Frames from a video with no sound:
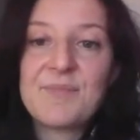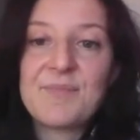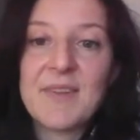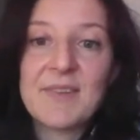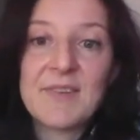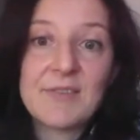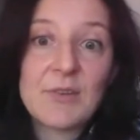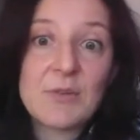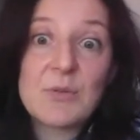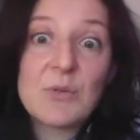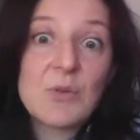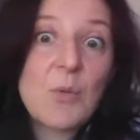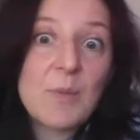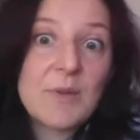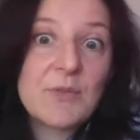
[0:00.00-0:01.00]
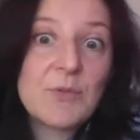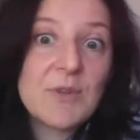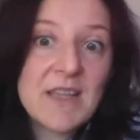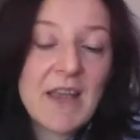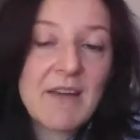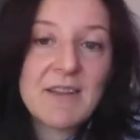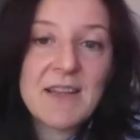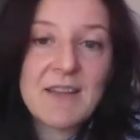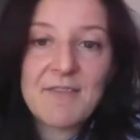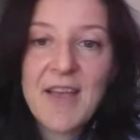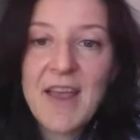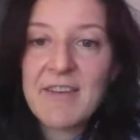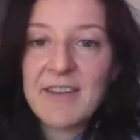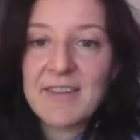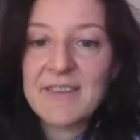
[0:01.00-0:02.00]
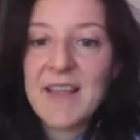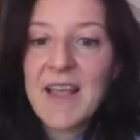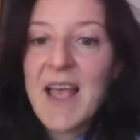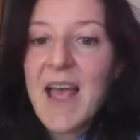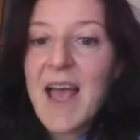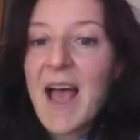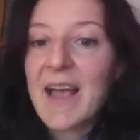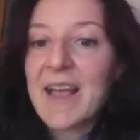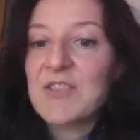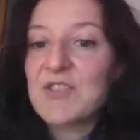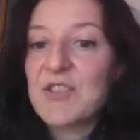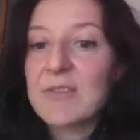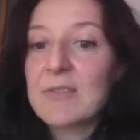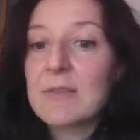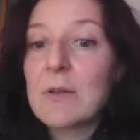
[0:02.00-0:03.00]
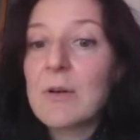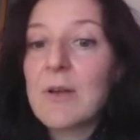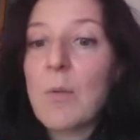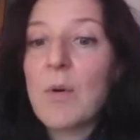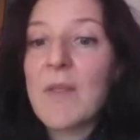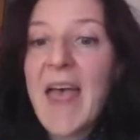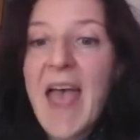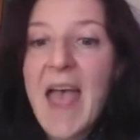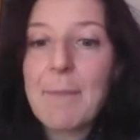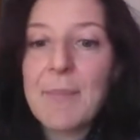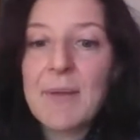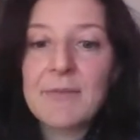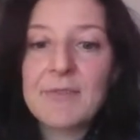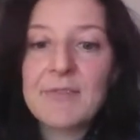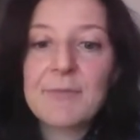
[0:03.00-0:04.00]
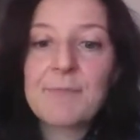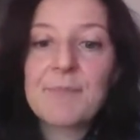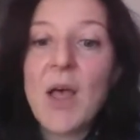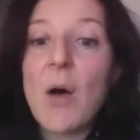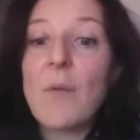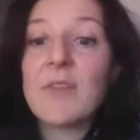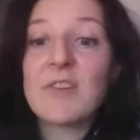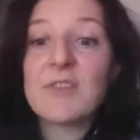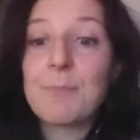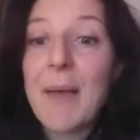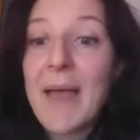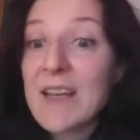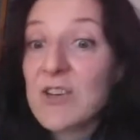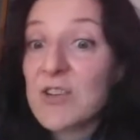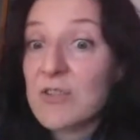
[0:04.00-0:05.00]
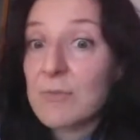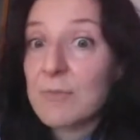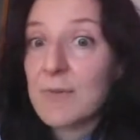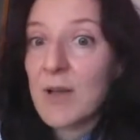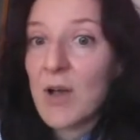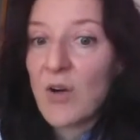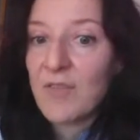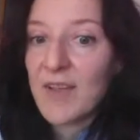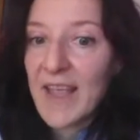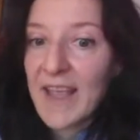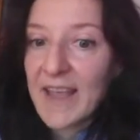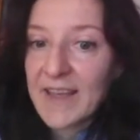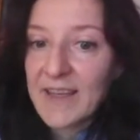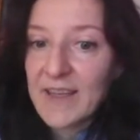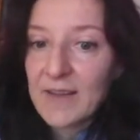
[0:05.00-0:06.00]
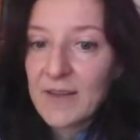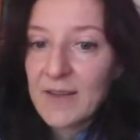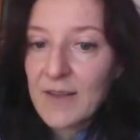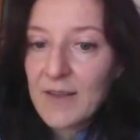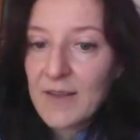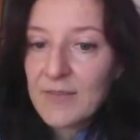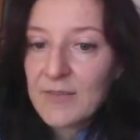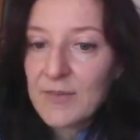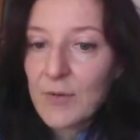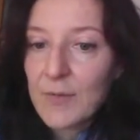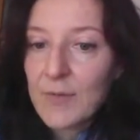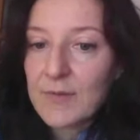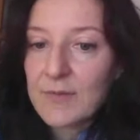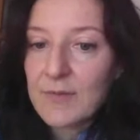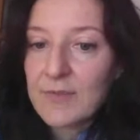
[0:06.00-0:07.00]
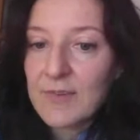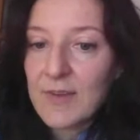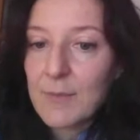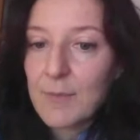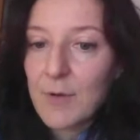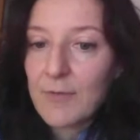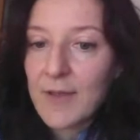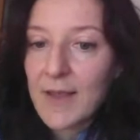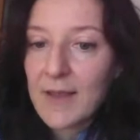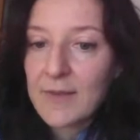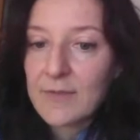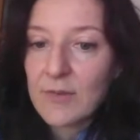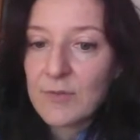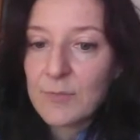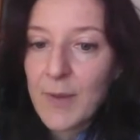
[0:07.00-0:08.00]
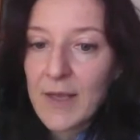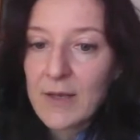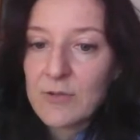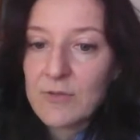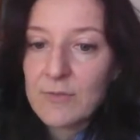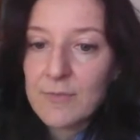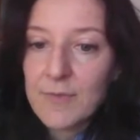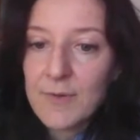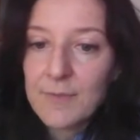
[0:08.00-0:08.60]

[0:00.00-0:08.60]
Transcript: since the 2 norm is unitarily invariant, I can just look at what happens on the spectrum of A. So this sigma of A is a spectrum.